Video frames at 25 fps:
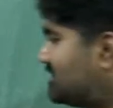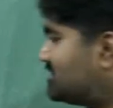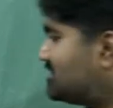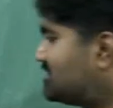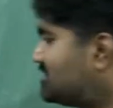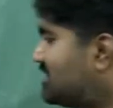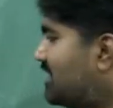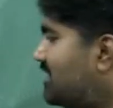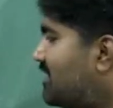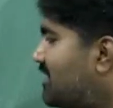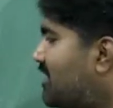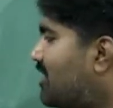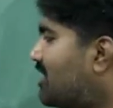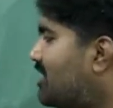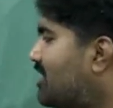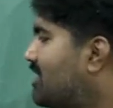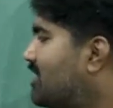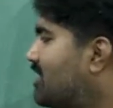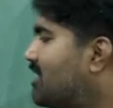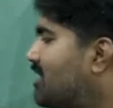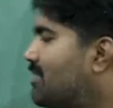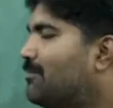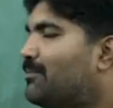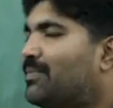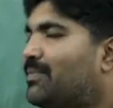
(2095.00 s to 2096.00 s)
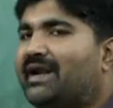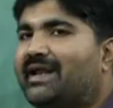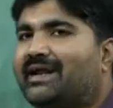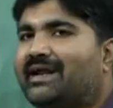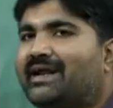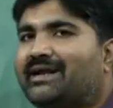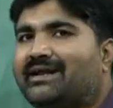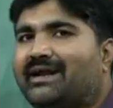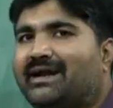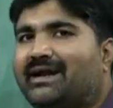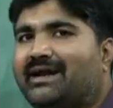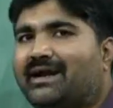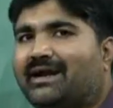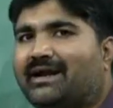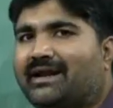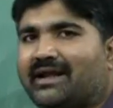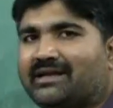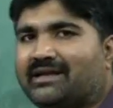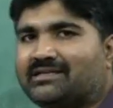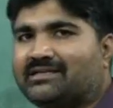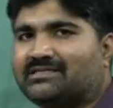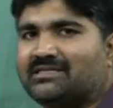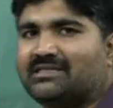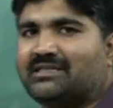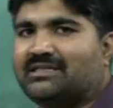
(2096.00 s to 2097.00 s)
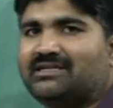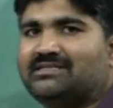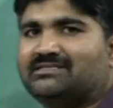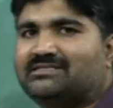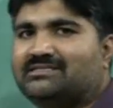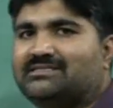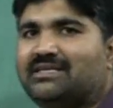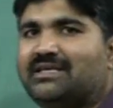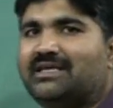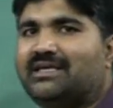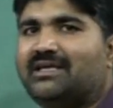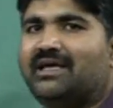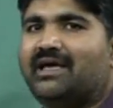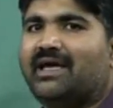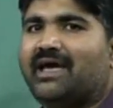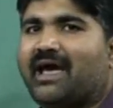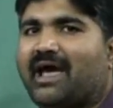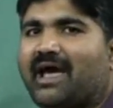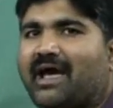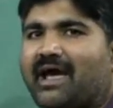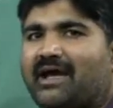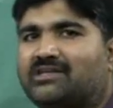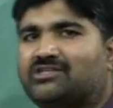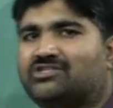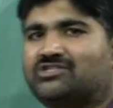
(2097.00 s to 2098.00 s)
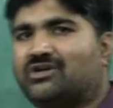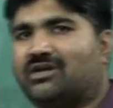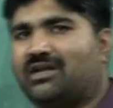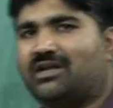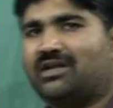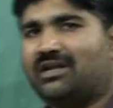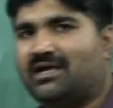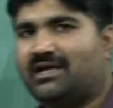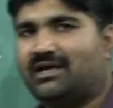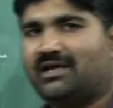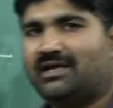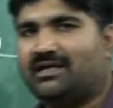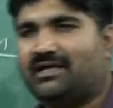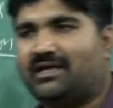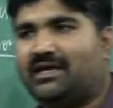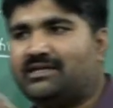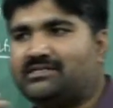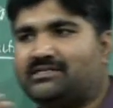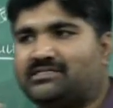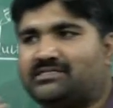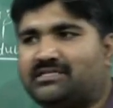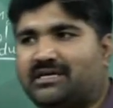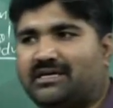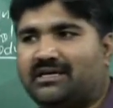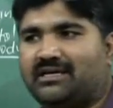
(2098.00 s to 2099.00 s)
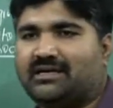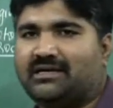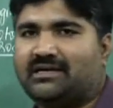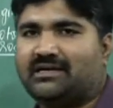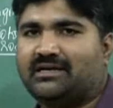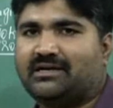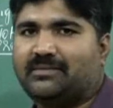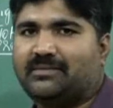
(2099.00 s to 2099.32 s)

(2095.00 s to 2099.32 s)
is the desired or predicted attraction. That is the actual AJ.